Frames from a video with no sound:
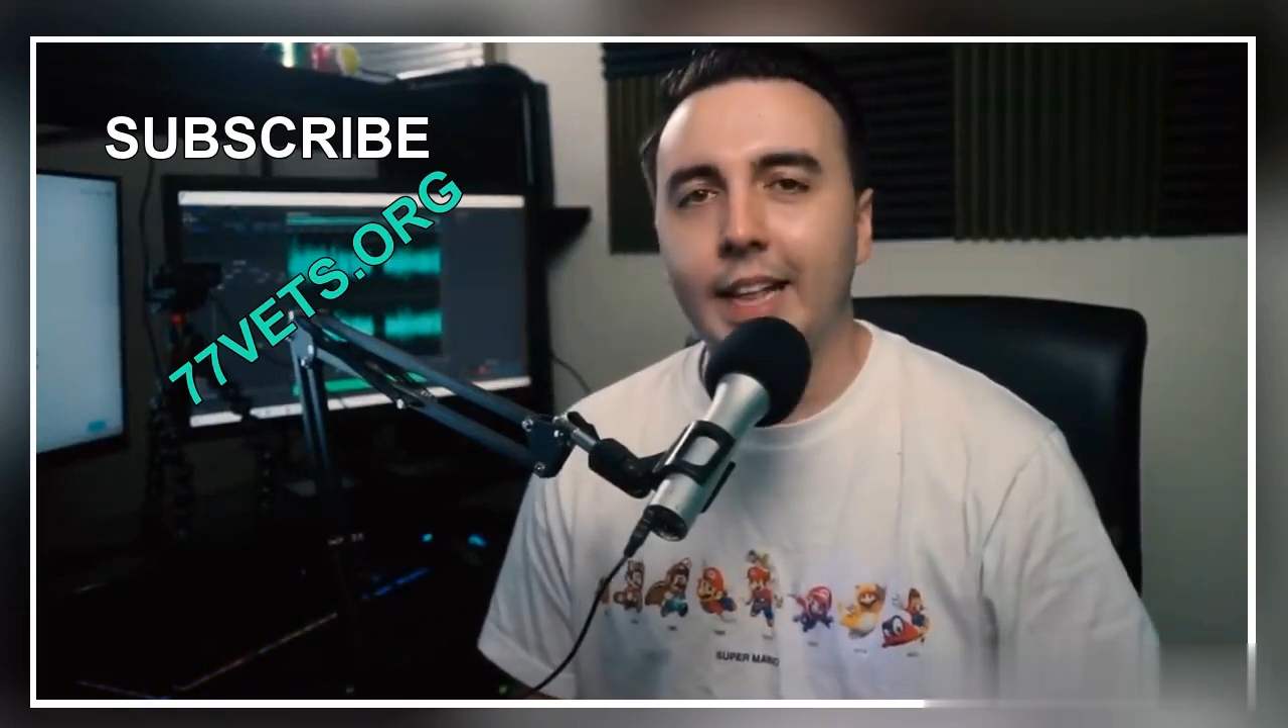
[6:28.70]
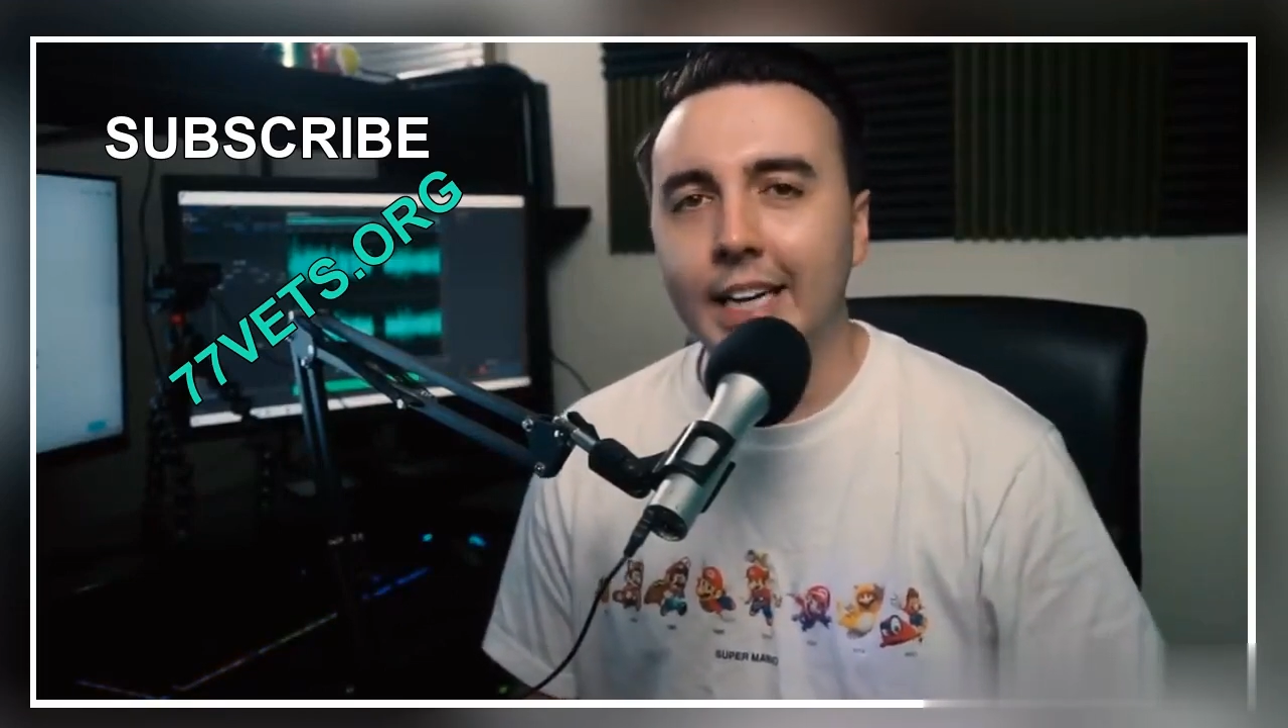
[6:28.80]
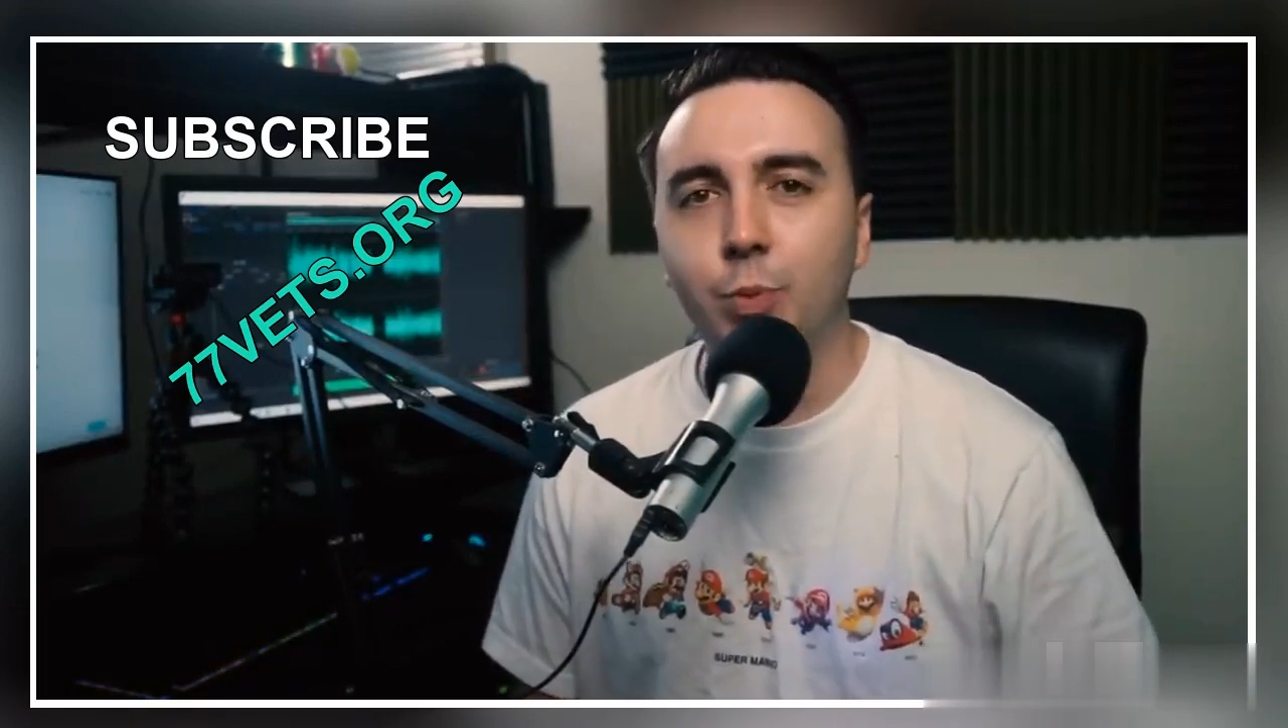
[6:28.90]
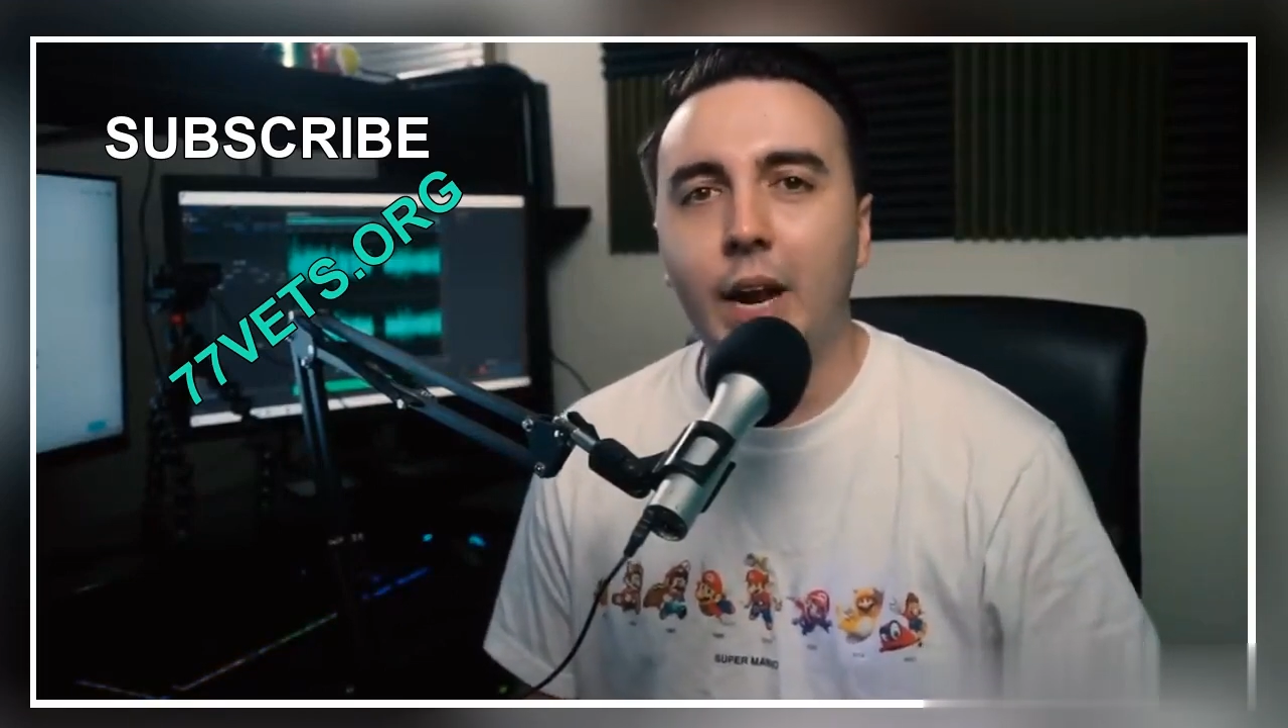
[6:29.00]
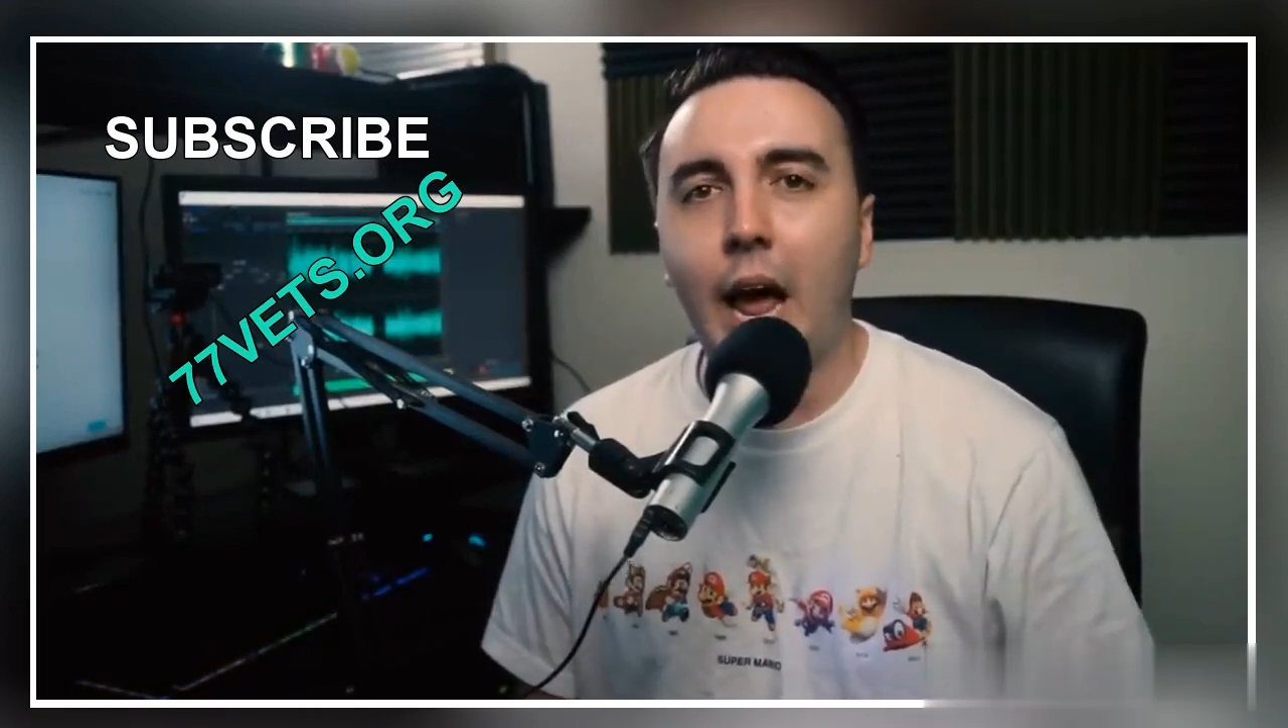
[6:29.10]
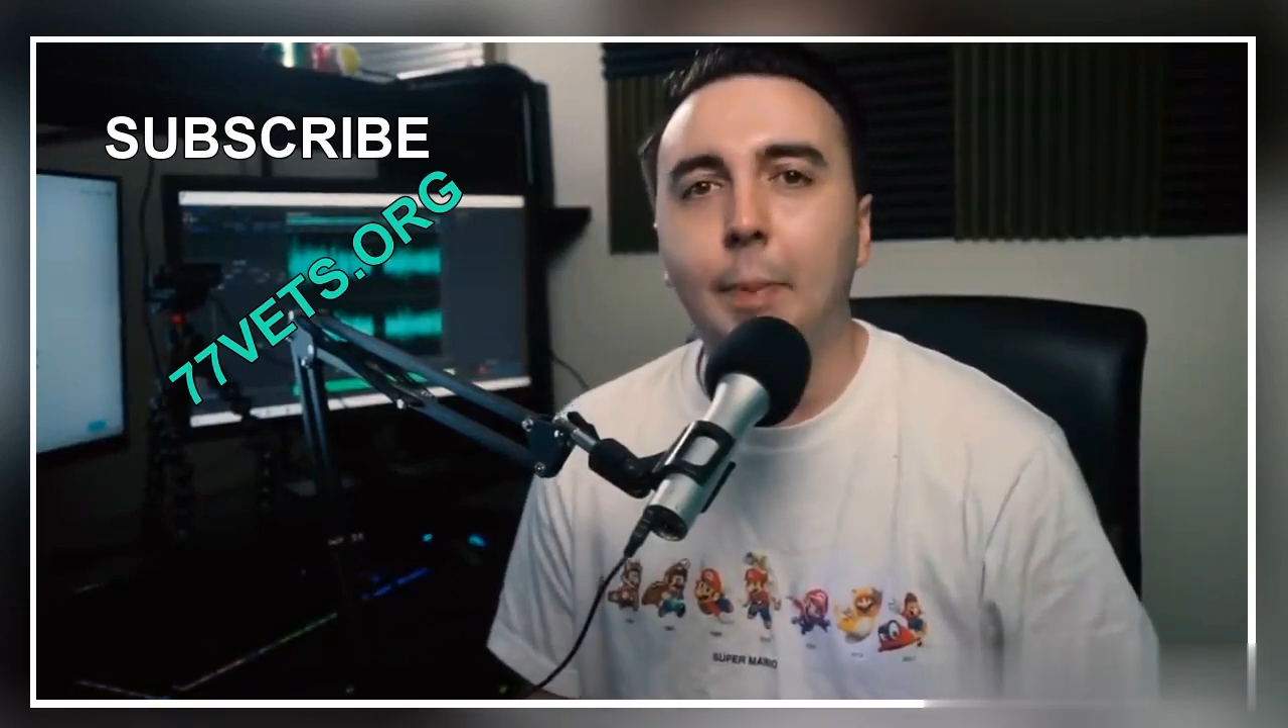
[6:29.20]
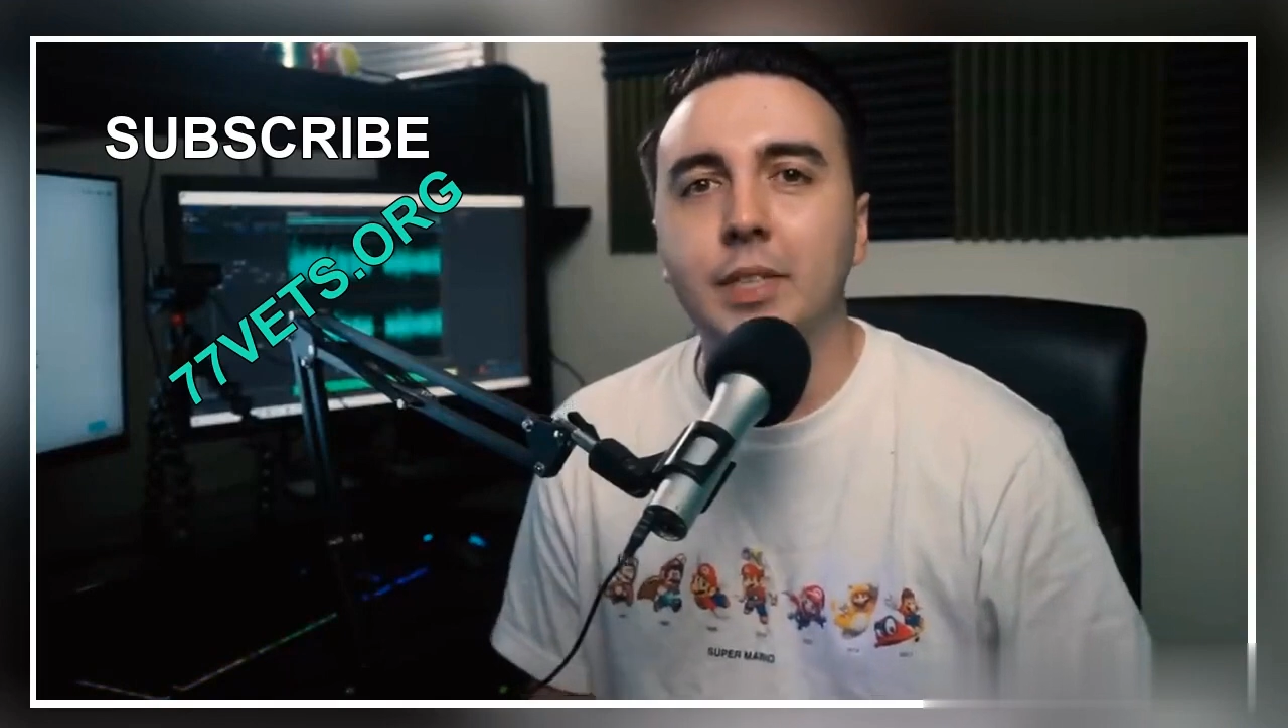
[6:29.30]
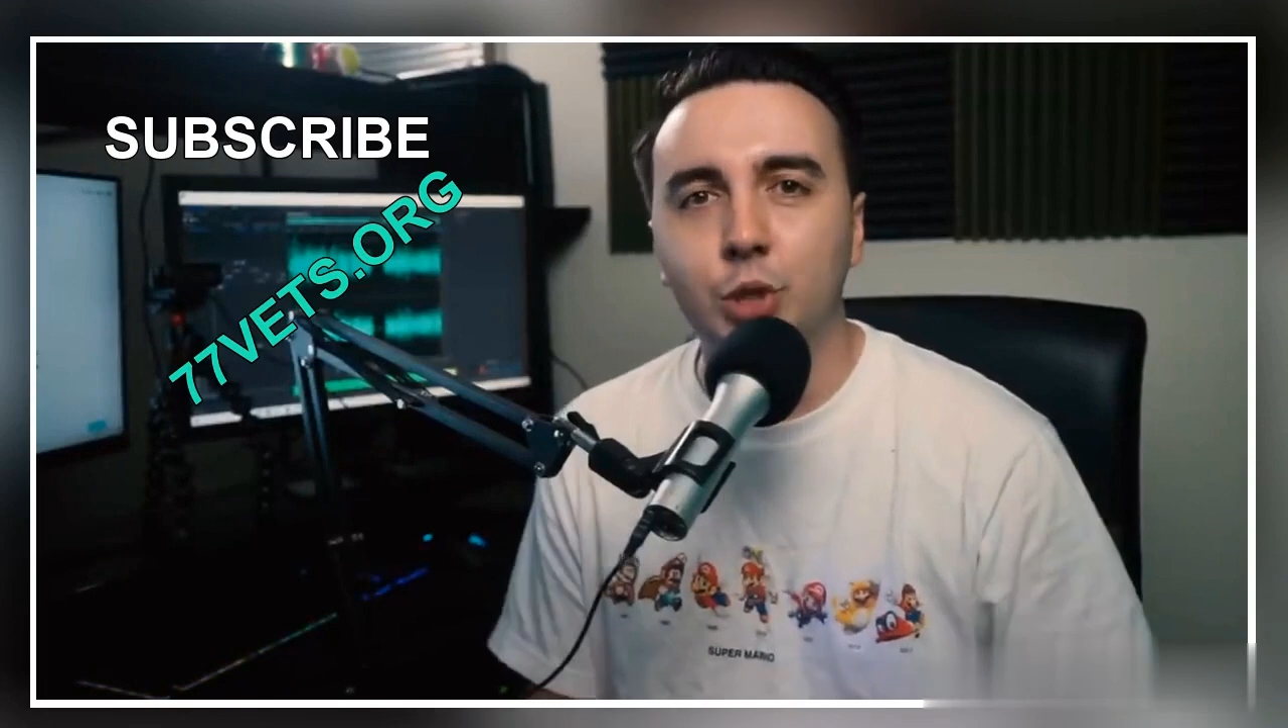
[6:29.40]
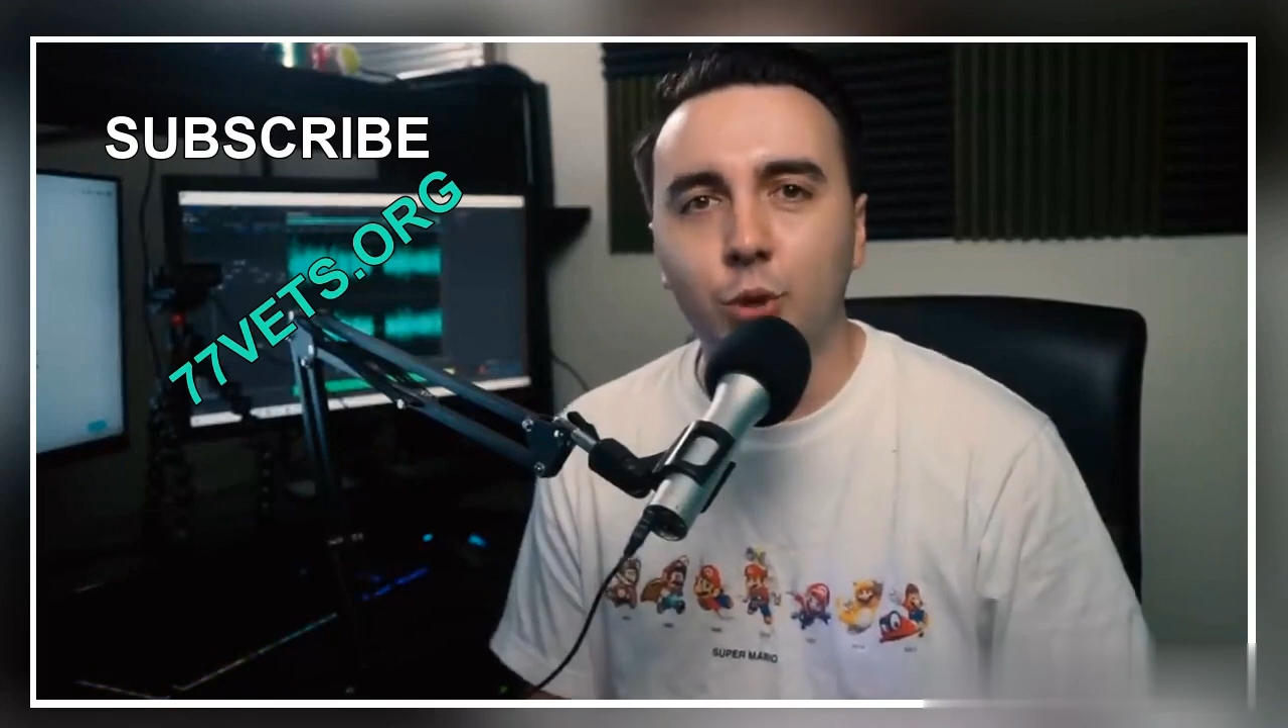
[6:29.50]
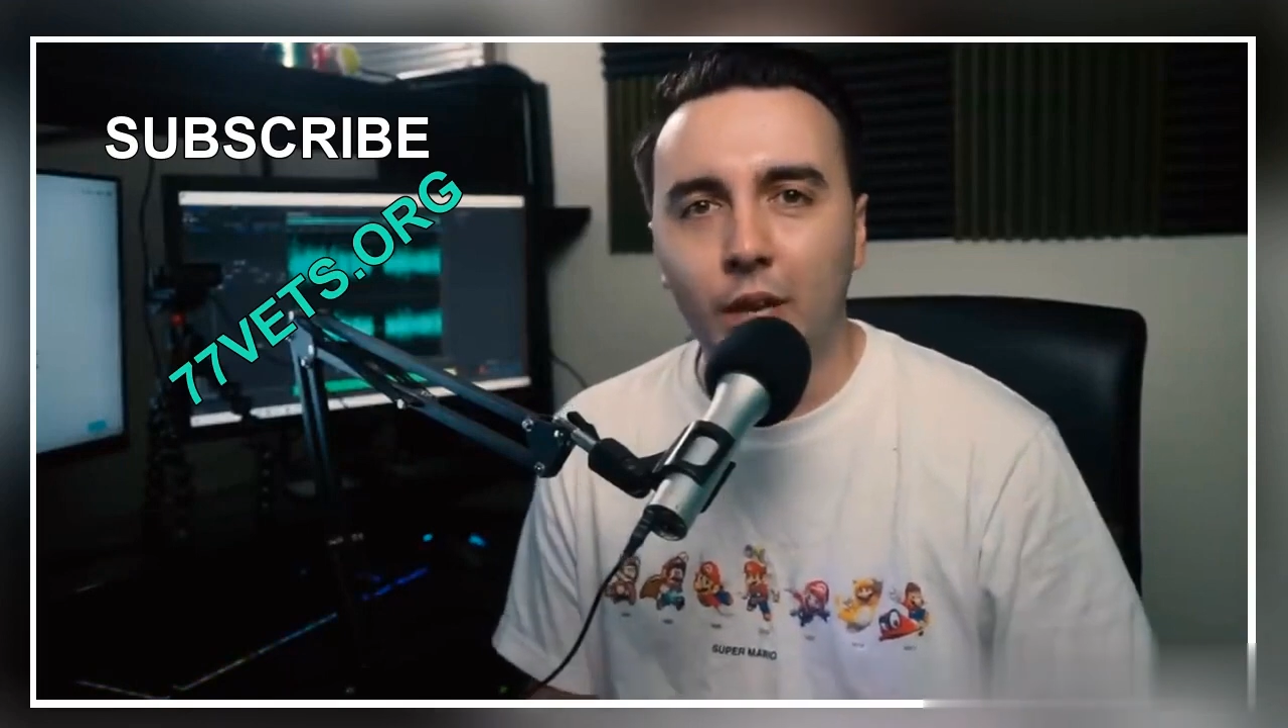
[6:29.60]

That's what happens to